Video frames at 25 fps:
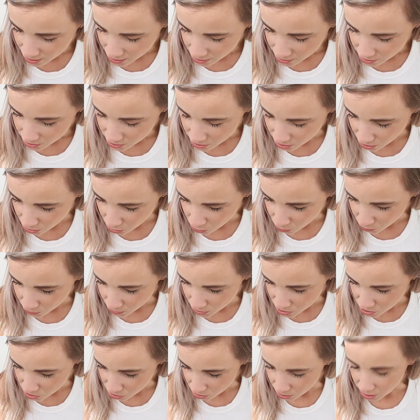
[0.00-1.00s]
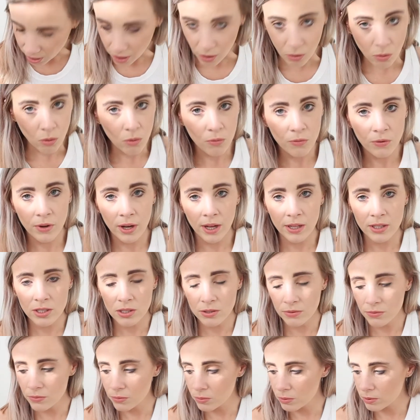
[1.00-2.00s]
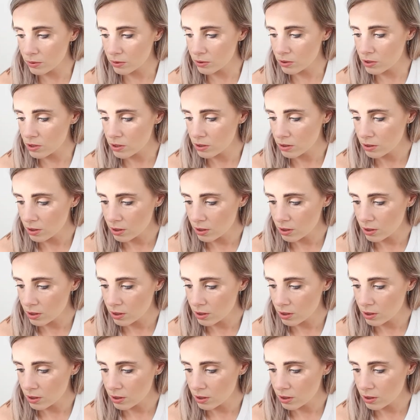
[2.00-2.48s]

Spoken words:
so we took like off cuts of wood.